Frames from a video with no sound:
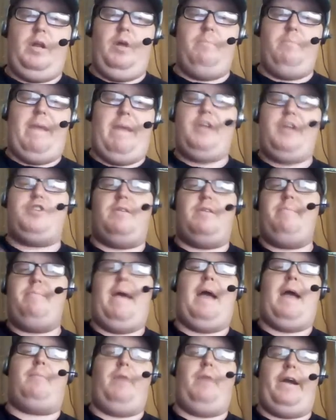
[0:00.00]
major
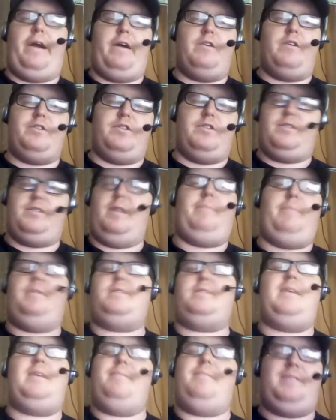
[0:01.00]
impact players, or something,
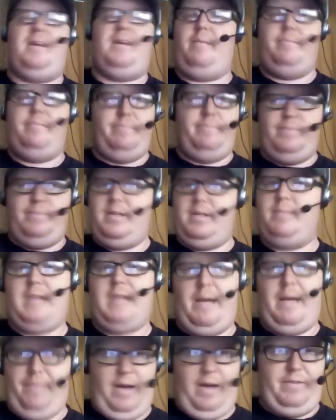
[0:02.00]
some
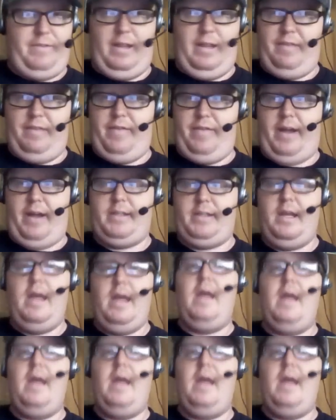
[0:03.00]
top five to that effect.